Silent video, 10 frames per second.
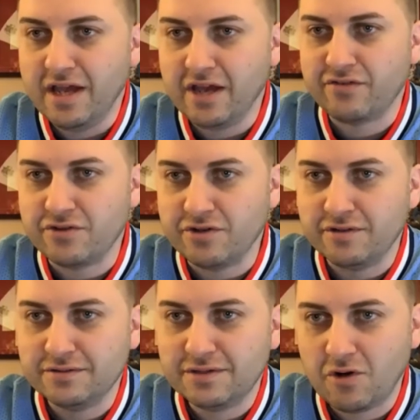
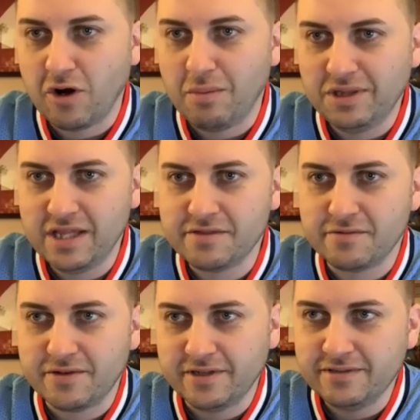extra or a
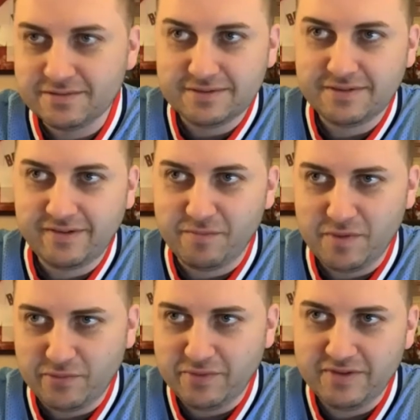plethora, some
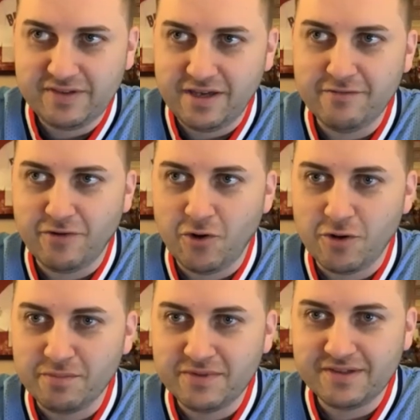people would say, of
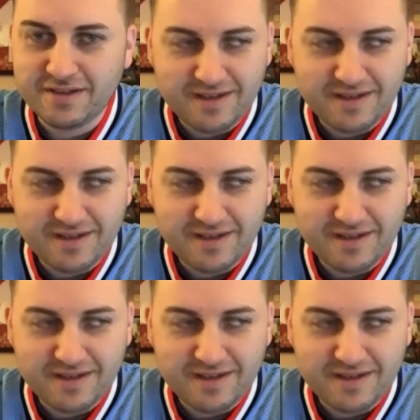arms.